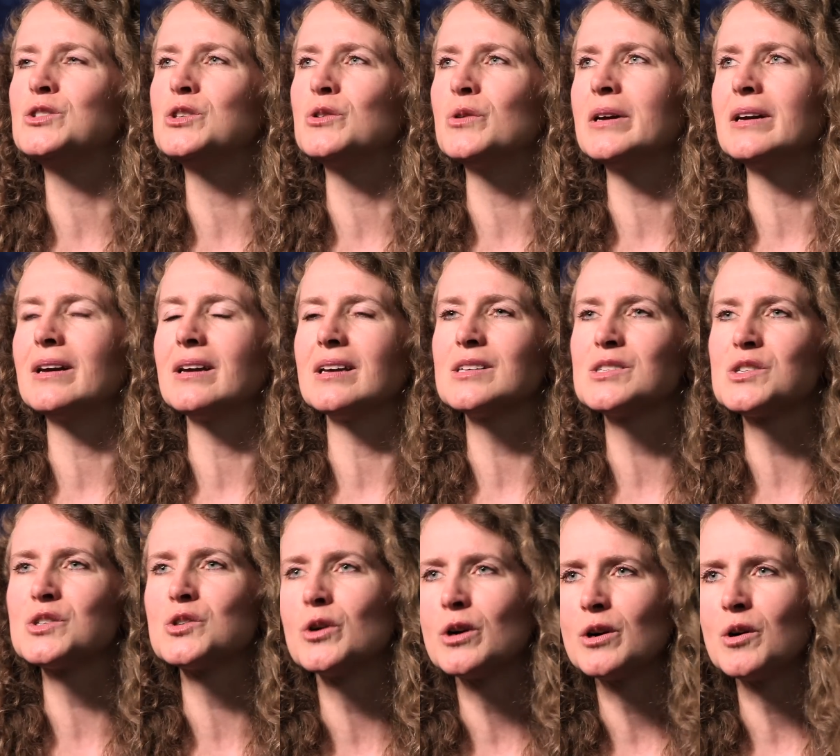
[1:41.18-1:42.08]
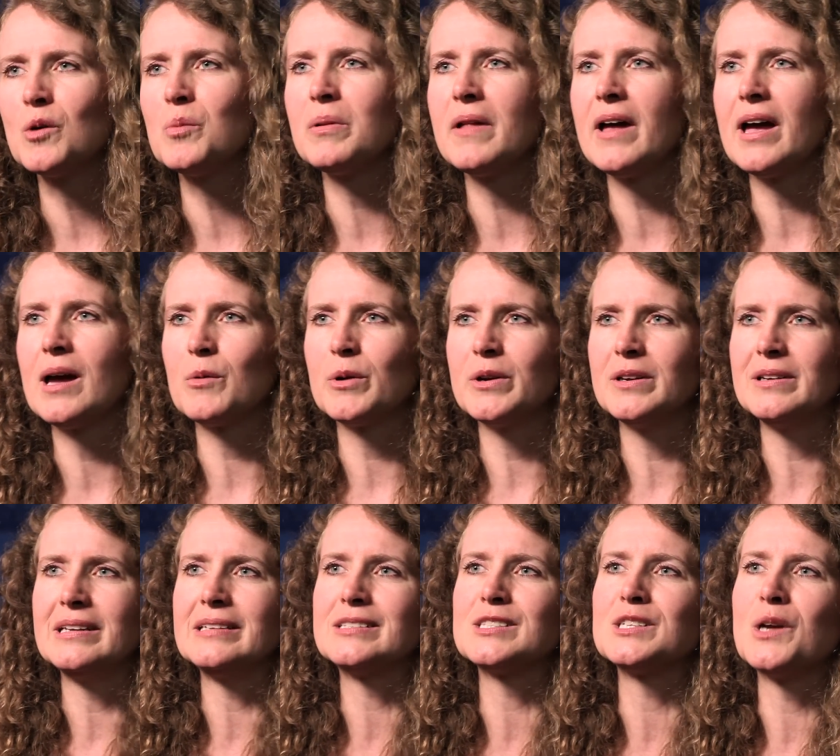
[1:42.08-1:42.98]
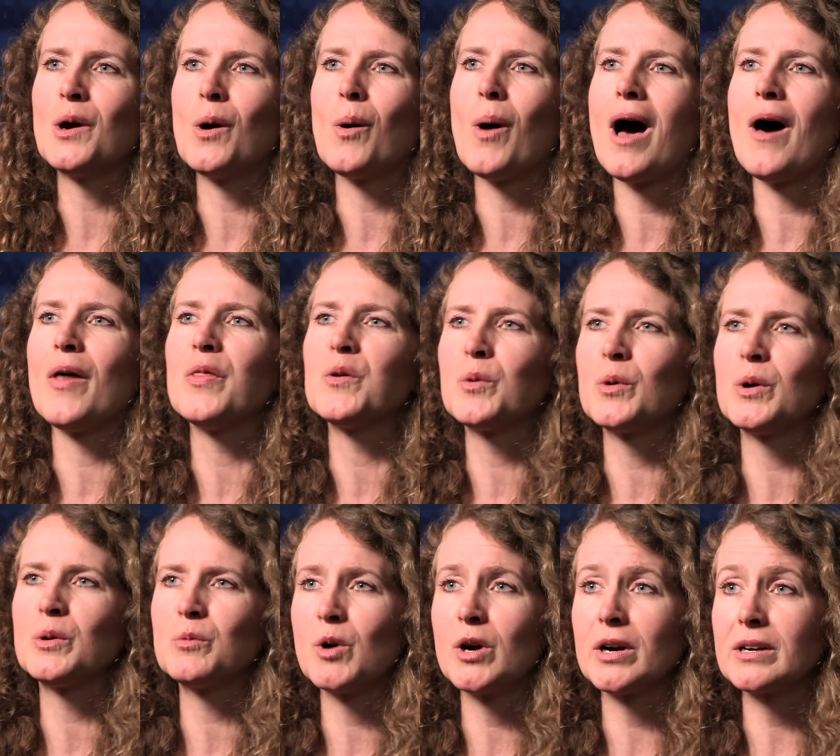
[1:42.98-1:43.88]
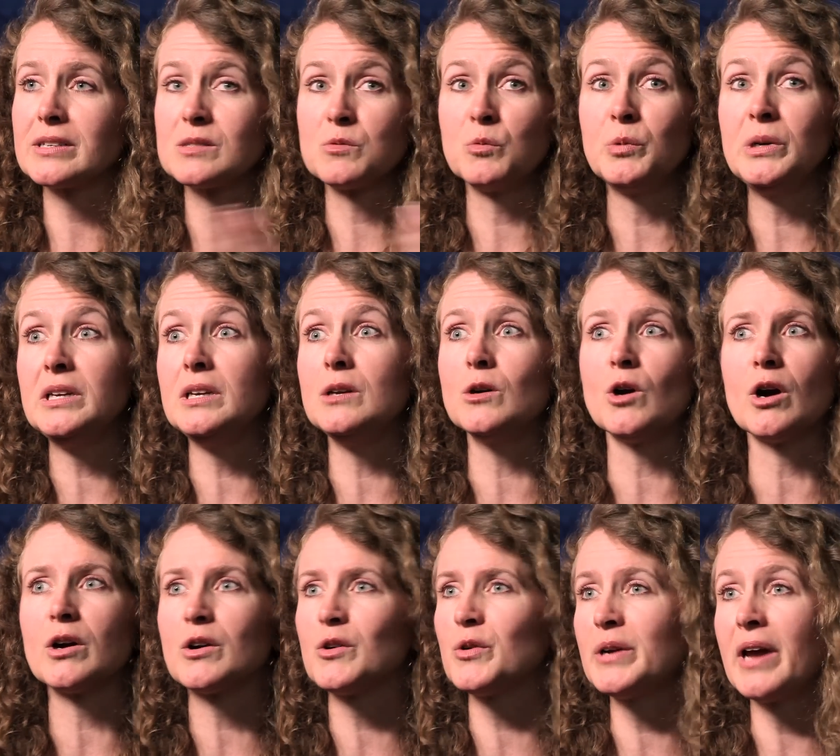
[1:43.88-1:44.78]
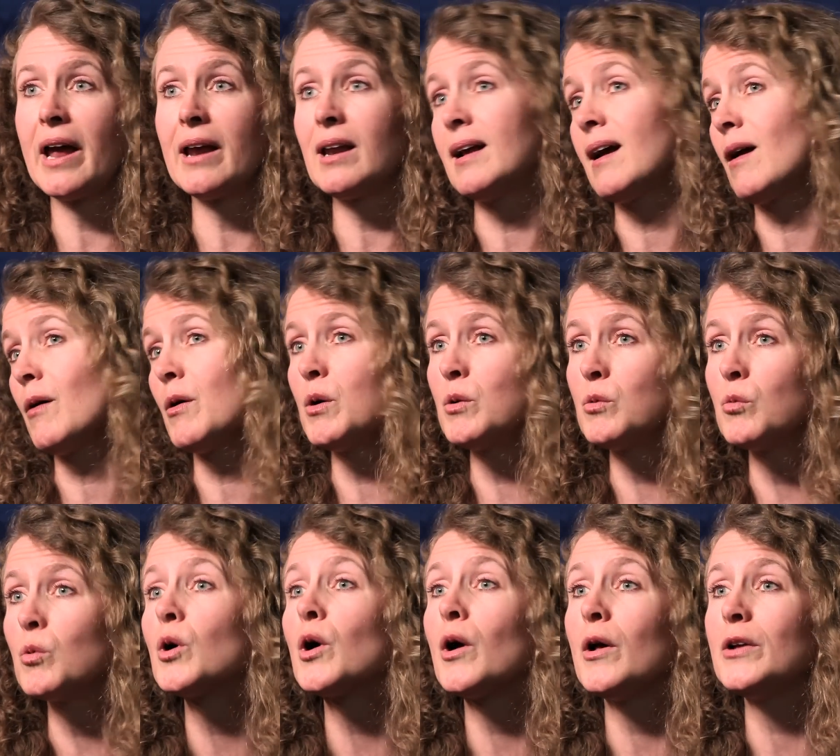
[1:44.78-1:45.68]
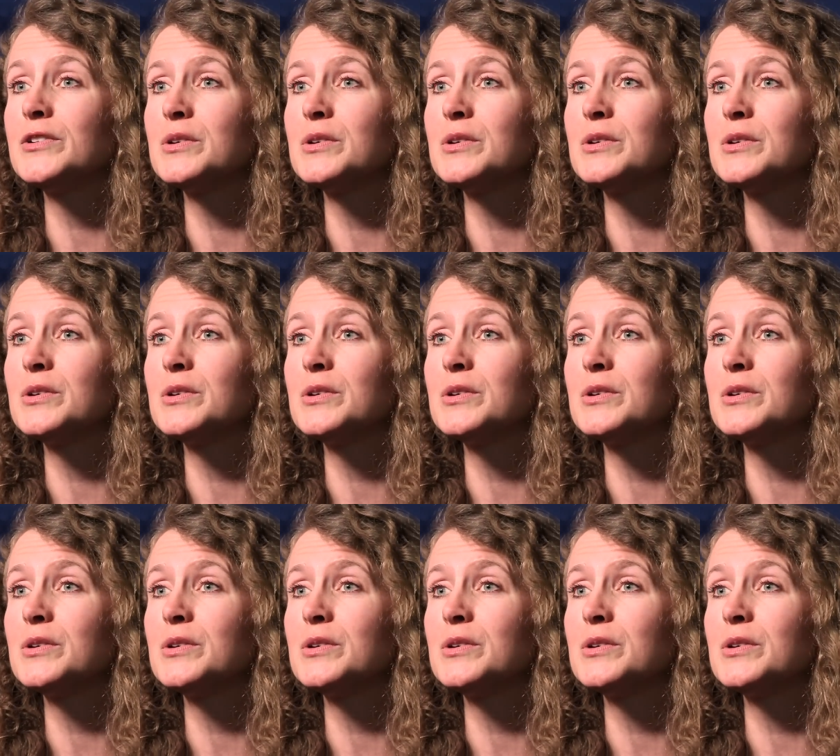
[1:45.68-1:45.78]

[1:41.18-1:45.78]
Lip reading: doing a historical play where you need to know how the world works. We are creating our own world.